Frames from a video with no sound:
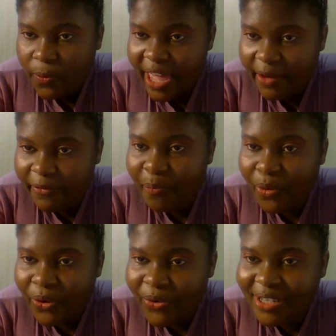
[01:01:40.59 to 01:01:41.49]
we have
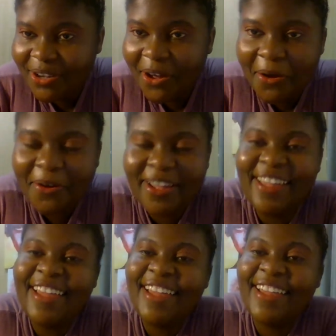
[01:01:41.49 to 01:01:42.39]
Boris.
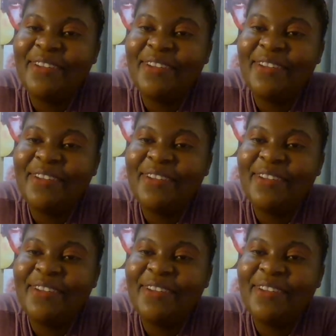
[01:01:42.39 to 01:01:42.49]
Oh,